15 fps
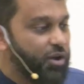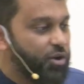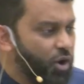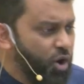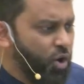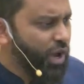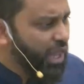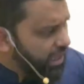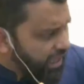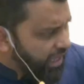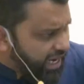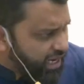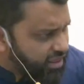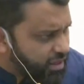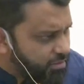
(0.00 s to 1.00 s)
No,
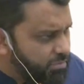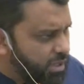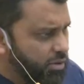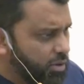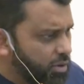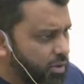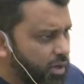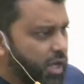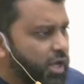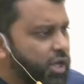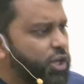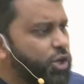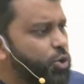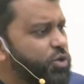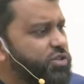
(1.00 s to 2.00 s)
like the mirror,
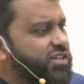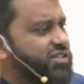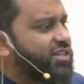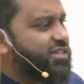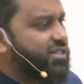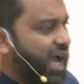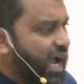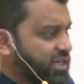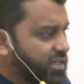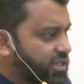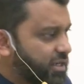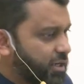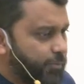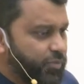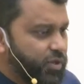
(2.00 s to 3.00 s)
he uses a
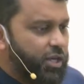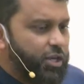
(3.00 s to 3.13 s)
tactic,